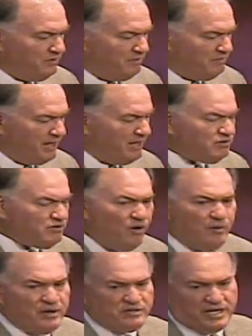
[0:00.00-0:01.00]
that man has
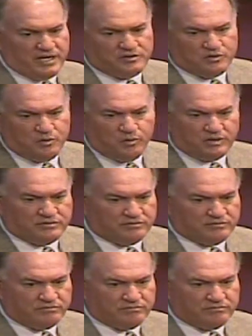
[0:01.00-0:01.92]
always had a choice.